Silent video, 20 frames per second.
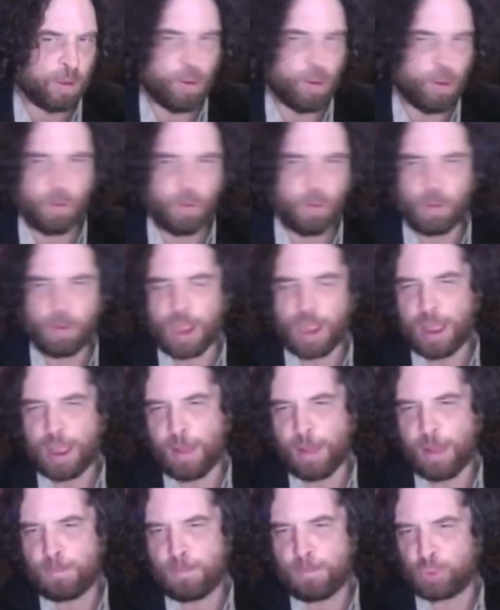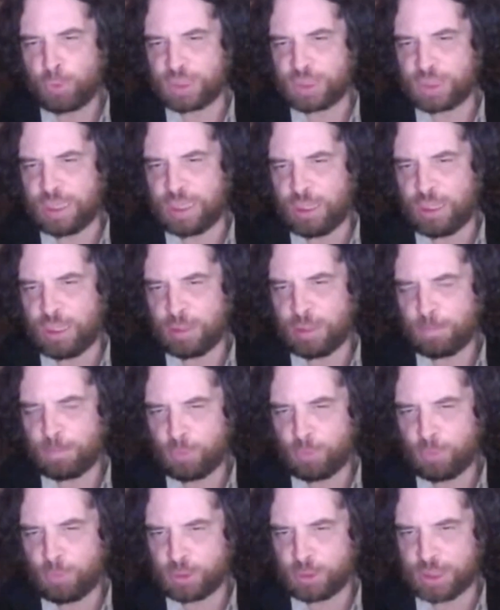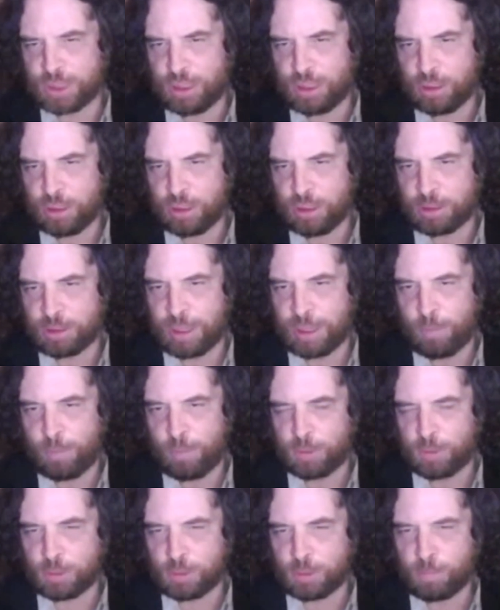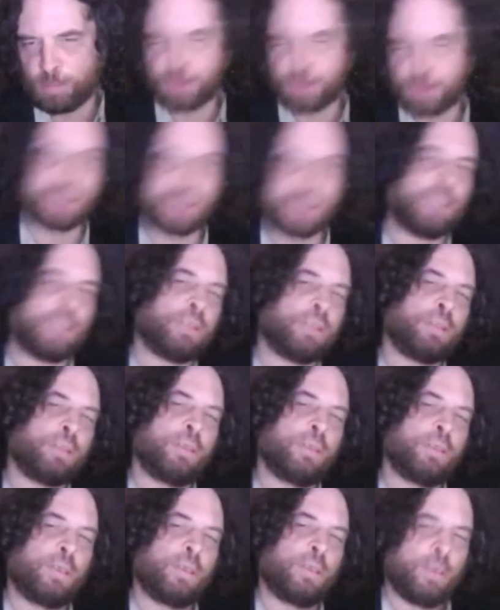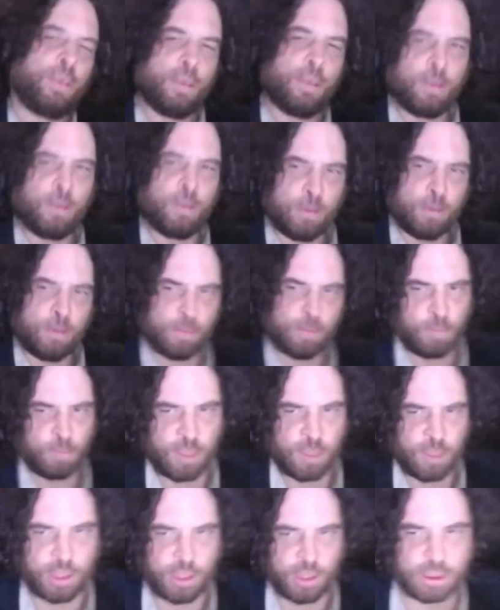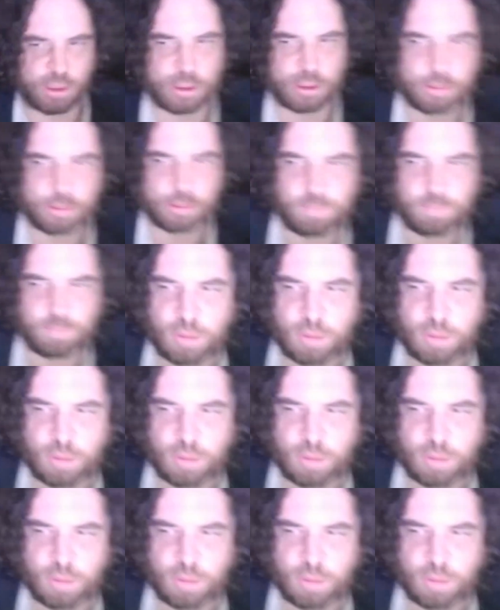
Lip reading: Or Mozilla, the original Mozilla, released it